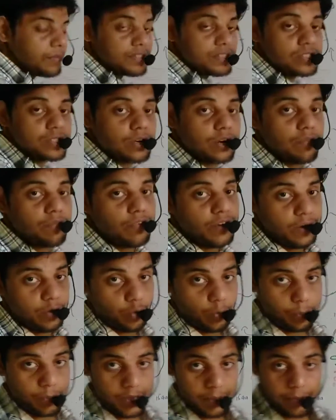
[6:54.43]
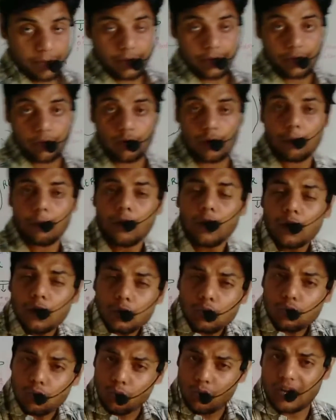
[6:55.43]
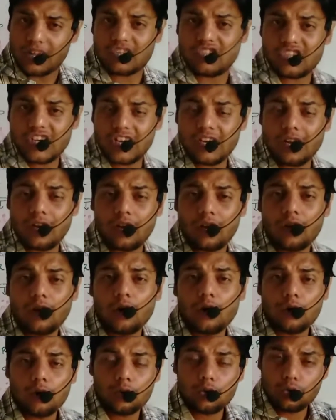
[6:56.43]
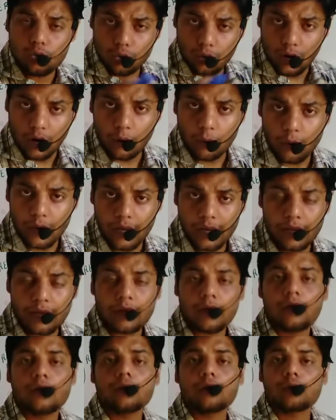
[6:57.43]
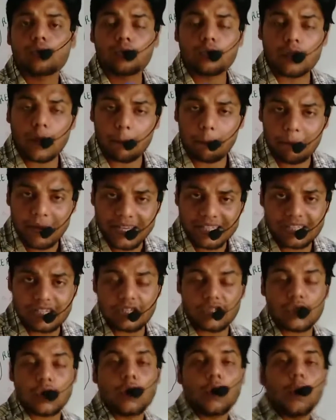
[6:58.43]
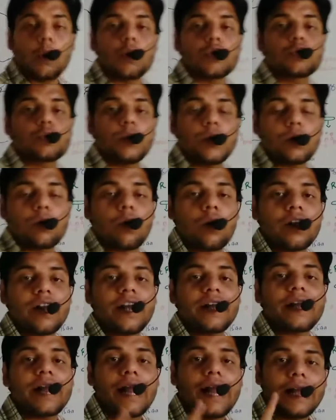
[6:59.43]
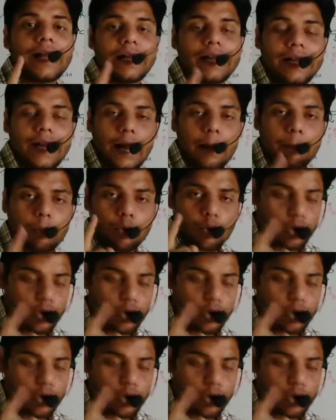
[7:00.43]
means rough endoplasmic reticulum, through a channel, through a way, through the passage, which we call it tape